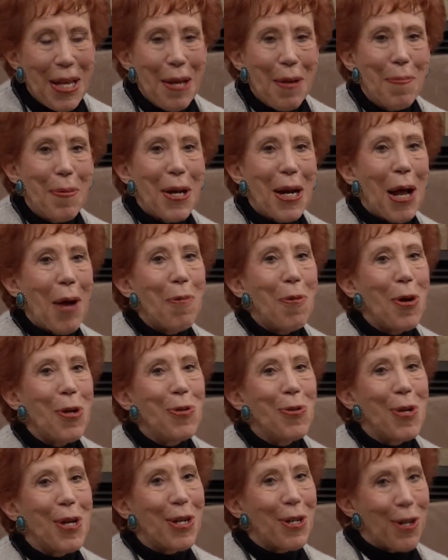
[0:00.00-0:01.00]
But I want
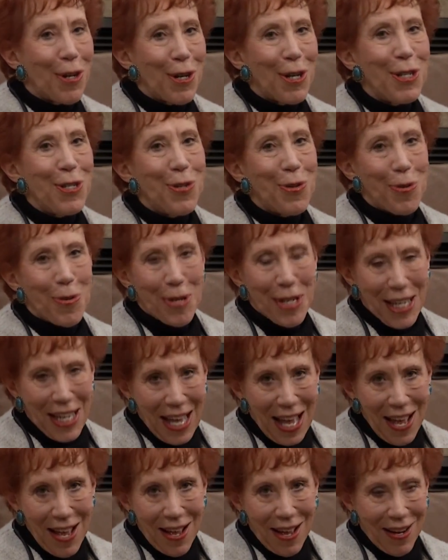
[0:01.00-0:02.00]
to encourage you
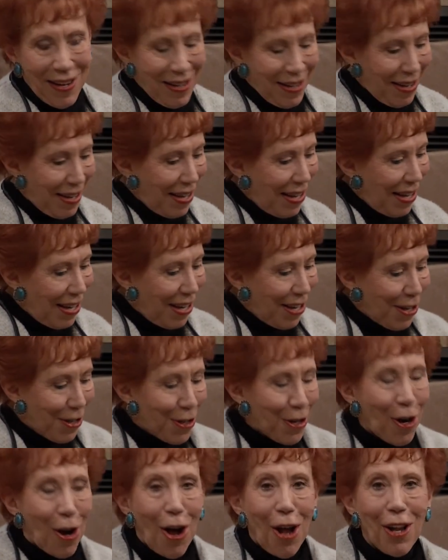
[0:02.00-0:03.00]
again,
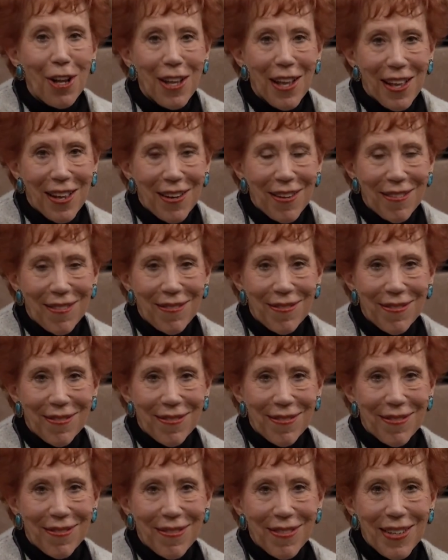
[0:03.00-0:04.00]
call in.
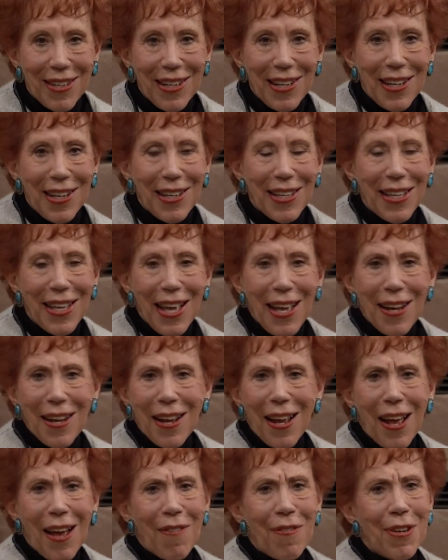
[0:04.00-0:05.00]
Get
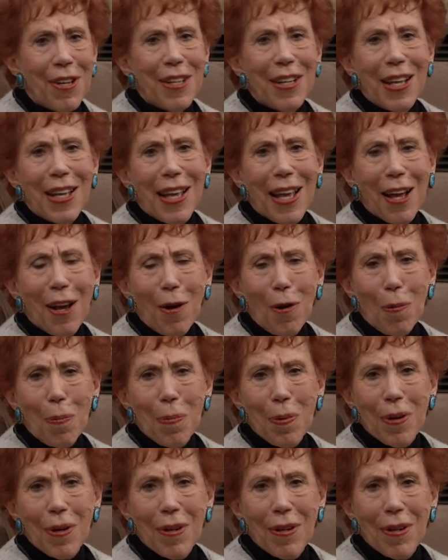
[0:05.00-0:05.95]
heavenly help.